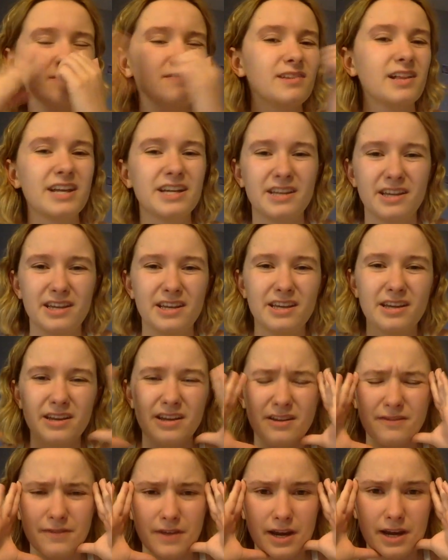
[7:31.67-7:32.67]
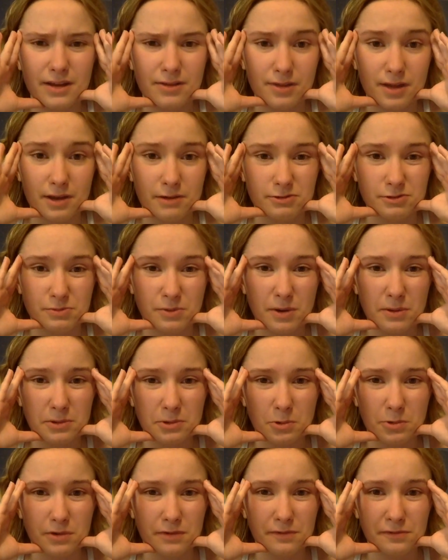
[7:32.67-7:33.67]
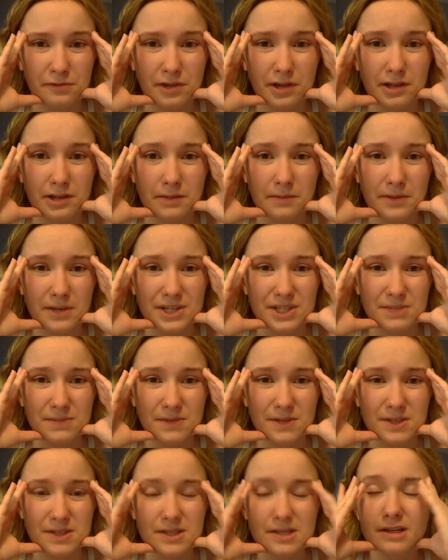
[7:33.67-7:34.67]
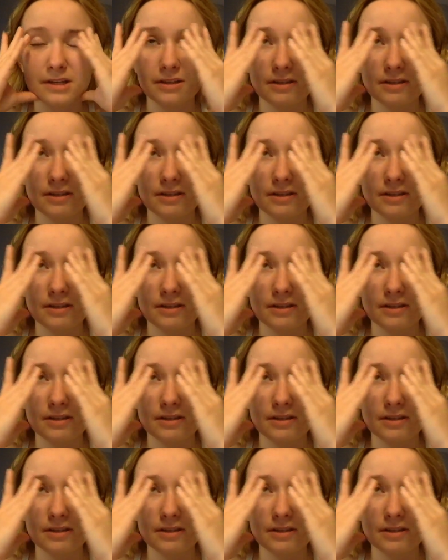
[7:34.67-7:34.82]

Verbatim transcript: Like if anything, it was probably going to flood the basement